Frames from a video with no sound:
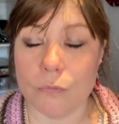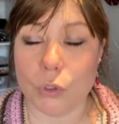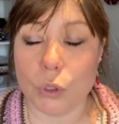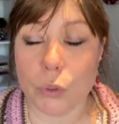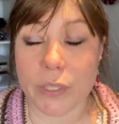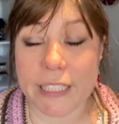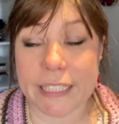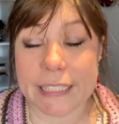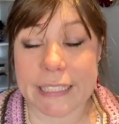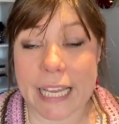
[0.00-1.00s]
doing
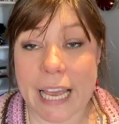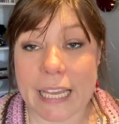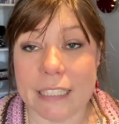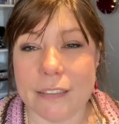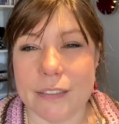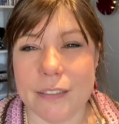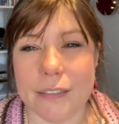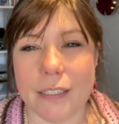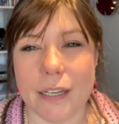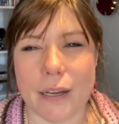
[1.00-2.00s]
this and
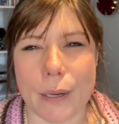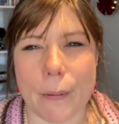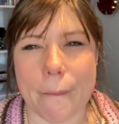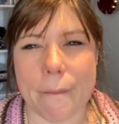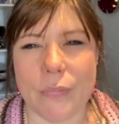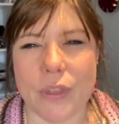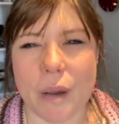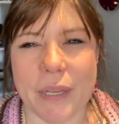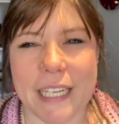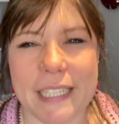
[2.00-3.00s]

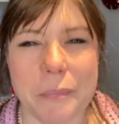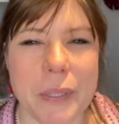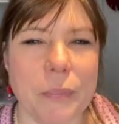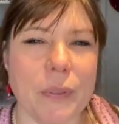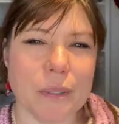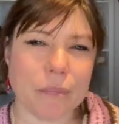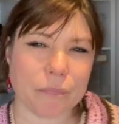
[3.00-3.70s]
nominating people